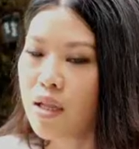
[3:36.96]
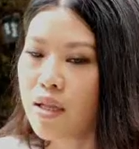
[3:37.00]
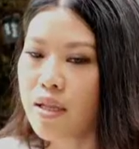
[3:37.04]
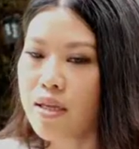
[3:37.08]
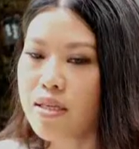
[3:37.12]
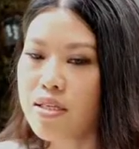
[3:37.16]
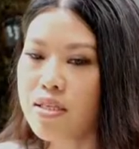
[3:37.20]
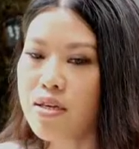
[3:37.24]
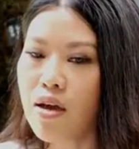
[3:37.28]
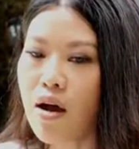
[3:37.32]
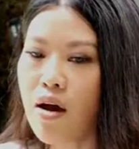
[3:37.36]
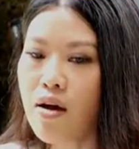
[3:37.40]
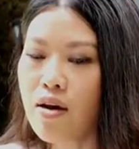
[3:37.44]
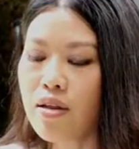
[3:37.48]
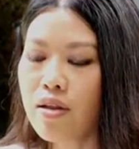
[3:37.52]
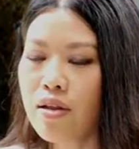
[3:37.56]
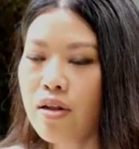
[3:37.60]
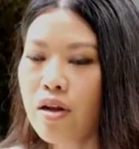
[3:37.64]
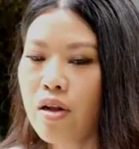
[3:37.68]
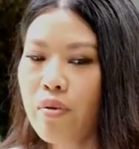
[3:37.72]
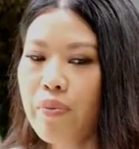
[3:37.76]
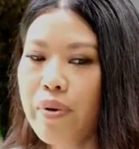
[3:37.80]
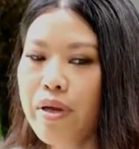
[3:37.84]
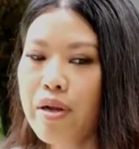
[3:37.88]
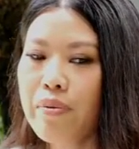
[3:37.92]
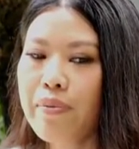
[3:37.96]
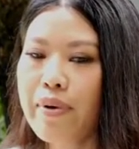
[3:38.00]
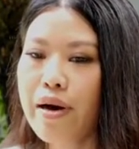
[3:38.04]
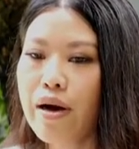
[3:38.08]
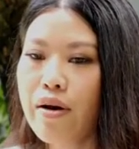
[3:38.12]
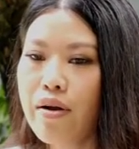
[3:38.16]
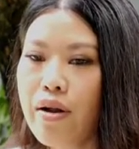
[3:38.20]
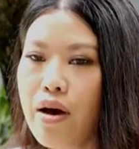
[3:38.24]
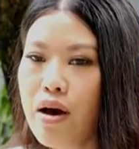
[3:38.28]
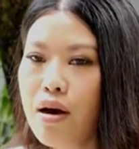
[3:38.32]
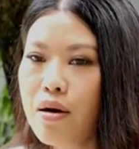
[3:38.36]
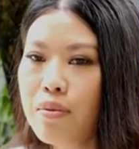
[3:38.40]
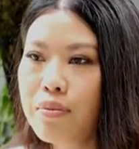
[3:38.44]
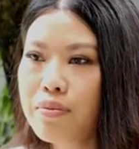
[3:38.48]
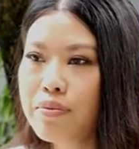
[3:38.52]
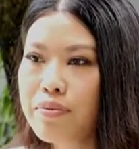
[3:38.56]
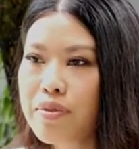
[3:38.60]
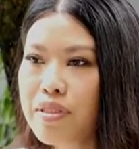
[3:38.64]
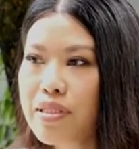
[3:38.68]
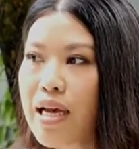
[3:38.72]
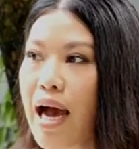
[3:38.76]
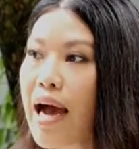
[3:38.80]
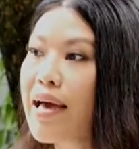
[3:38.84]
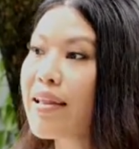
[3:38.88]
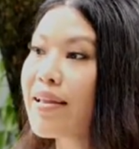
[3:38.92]
Let's talk a little bit about um,
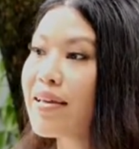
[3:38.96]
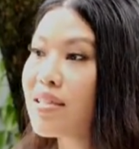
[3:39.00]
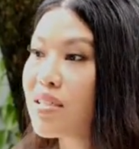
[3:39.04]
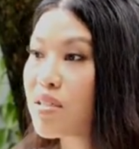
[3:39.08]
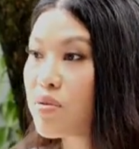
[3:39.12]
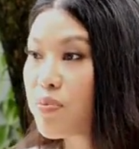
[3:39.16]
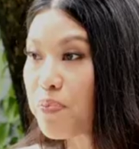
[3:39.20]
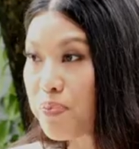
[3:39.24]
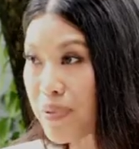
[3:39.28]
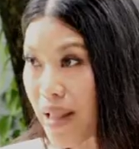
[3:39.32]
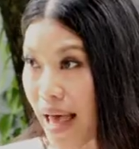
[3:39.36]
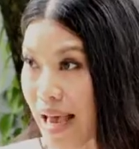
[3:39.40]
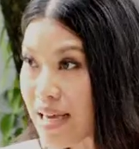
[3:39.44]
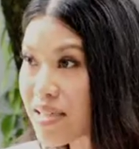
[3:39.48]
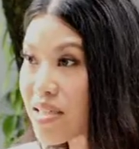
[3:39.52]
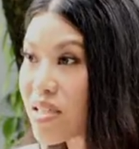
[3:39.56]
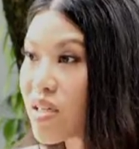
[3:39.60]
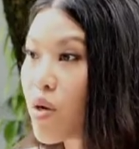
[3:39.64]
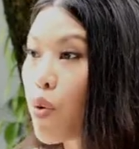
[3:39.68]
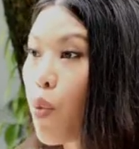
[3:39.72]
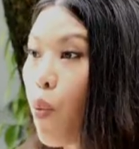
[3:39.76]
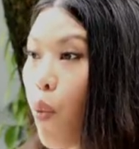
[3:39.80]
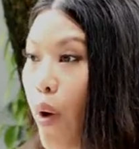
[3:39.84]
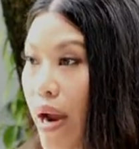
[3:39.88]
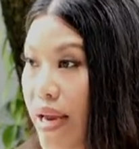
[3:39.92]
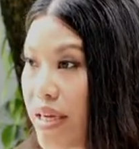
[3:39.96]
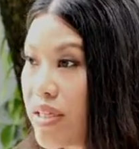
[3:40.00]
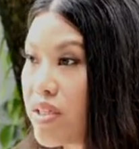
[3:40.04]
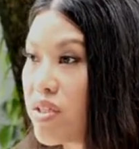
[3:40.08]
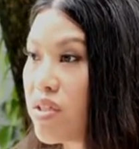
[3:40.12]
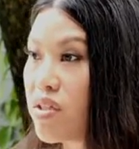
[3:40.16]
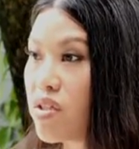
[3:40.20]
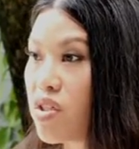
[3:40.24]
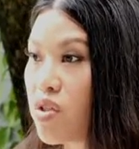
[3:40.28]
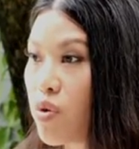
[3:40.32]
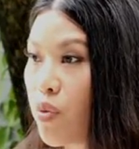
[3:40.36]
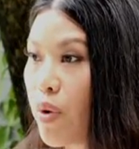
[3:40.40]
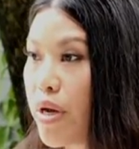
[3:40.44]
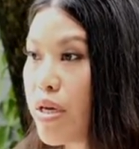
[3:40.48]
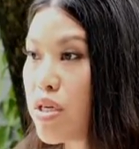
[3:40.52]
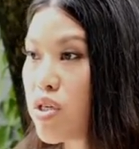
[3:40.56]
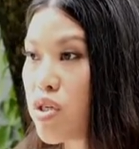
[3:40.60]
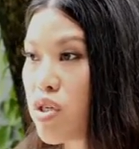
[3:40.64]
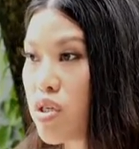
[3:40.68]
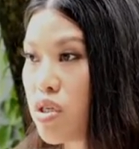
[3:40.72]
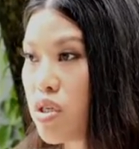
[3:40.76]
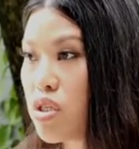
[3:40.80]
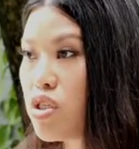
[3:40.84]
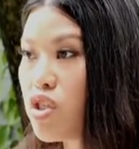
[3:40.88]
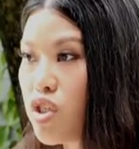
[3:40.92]
Thailand's plastic waste
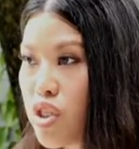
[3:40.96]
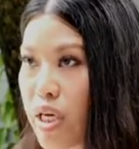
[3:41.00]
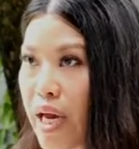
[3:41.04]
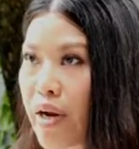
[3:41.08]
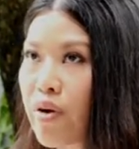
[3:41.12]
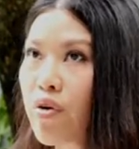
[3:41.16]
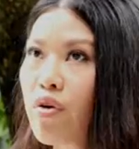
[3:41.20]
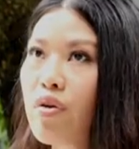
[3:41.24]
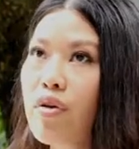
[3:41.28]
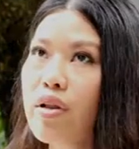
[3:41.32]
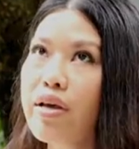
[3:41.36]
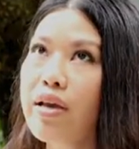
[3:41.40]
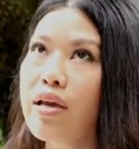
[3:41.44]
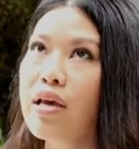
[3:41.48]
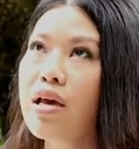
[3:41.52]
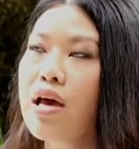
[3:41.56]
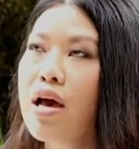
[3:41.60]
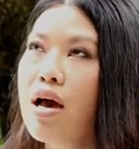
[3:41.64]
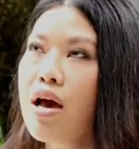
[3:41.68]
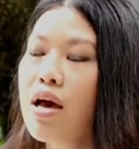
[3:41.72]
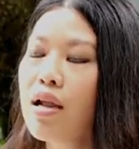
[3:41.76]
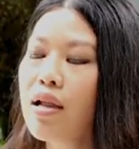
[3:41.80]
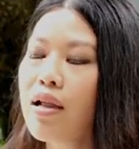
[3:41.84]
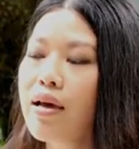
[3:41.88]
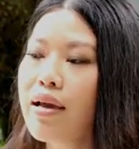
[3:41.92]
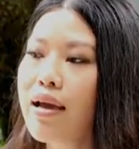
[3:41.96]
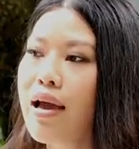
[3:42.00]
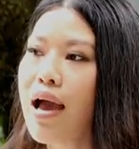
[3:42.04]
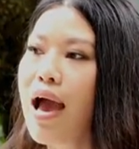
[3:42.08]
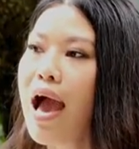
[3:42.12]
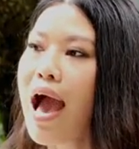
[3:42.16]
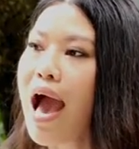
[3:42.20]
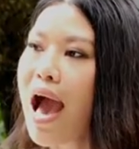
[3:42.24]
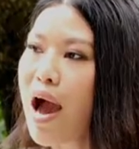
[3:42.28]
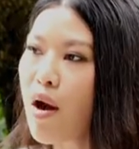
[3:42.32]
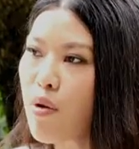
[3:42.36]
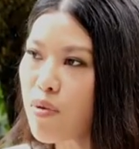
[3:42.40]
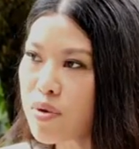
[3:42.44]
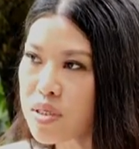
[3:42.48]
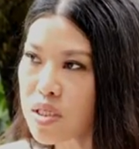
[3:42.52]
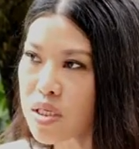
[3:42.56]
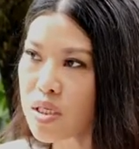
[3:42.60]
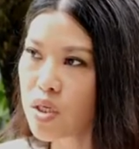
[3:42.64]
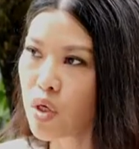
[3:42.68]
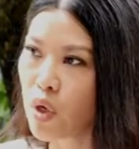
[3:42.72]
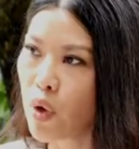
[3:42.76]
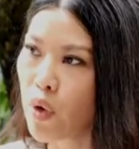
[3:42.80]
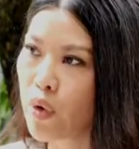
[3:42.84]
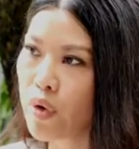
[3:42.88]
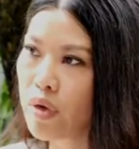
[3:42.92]
situation generally. Like, how is
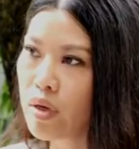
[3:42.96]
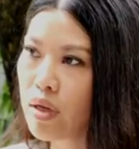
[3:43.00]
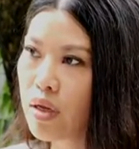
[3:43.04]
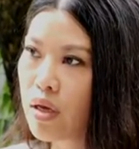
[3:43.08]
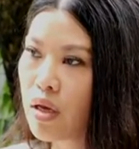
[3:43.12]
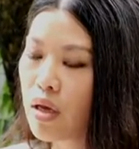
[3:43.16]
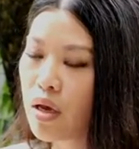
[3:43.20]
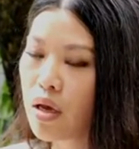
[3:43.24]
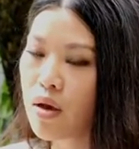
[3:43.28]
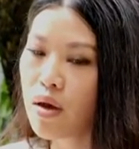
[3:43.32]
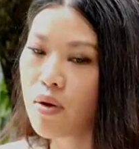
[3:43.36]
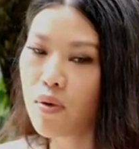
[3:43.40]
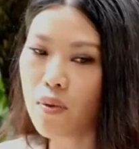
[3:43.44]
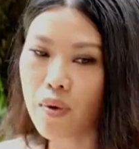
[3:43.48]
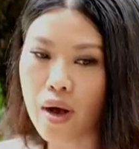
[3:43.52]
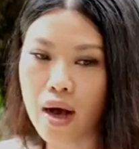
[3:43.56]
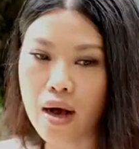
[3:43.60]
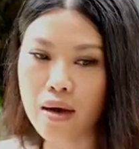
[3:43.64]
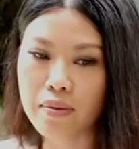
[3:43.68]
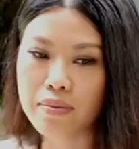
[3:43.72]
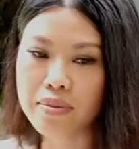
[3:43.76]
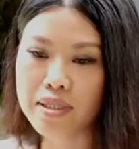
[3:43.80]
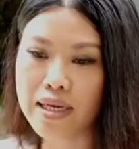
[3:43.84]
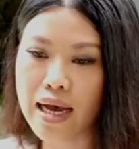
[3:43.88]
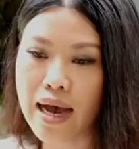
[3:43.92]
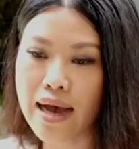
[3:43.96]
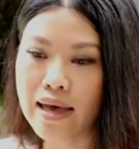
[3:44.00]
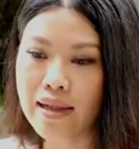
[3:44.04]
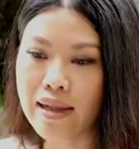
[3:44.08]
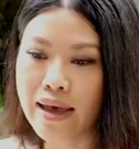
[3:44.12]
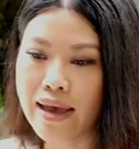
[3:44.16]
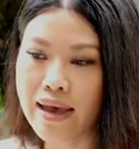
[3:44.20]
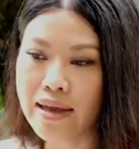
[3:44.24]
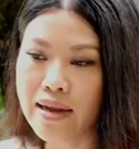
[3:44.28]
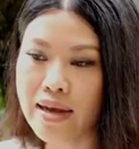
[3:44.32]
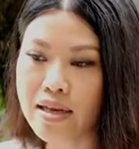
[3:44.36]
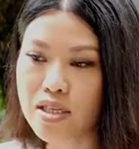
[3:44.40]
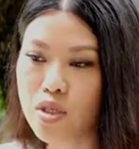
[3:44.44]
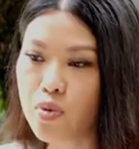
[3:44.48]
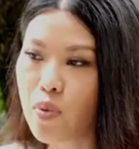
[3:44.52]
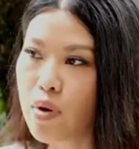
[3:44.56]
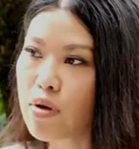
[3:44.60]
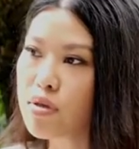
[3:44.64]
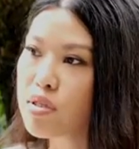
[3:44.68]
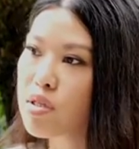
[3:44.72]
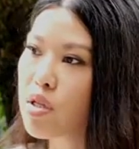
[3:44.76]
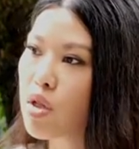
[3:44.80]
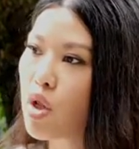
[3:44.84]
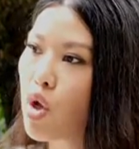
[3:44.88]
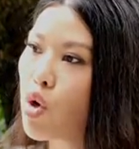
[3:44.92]
it currently? Um, Thailand as well
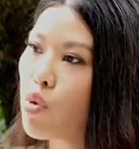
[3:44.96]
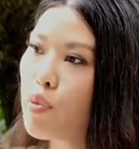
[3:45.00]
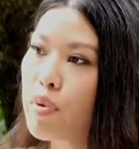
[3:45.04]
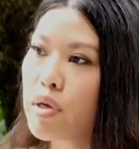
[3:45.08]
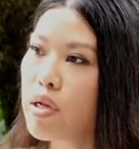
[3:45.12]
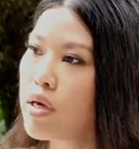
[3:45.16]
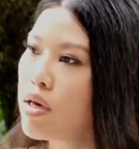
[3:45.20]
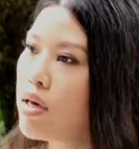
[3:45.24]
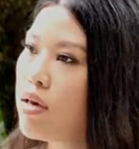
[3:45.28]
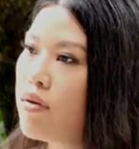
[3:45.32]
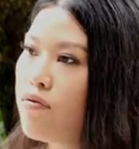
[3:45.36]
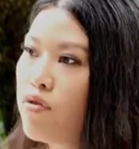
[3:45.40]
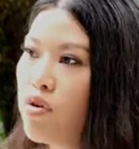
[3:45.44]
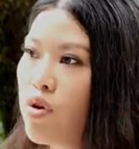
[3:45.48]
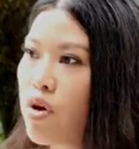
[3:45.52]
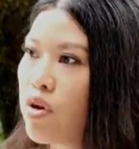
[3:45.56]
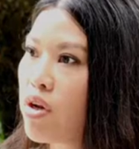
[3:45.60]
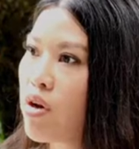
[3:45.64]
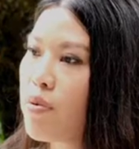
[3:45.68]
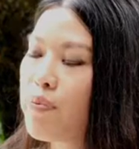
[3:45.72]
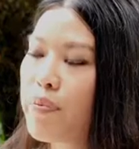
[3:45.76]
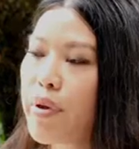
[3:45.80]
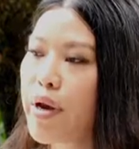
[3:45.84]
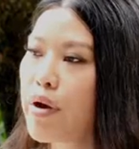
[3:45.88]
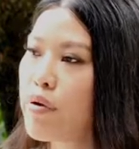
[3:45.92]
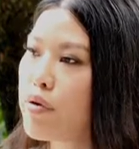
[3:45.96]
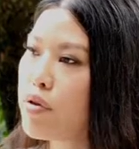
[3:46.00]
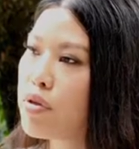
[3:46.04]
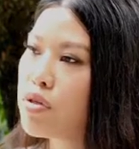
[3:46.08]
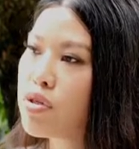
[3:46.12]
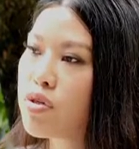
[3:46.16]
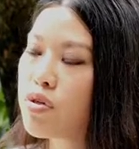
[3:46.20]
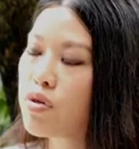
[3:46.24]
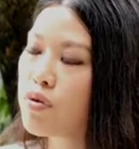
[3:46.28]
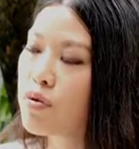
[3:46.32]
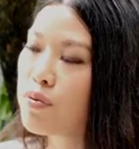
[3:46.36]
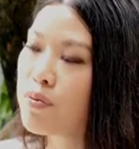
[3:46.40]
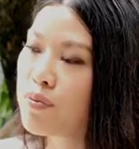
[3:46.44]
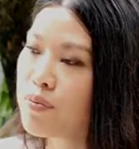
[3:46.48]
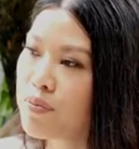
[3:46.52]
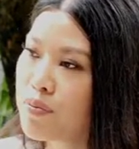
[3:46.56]
as globally, you can compare the two.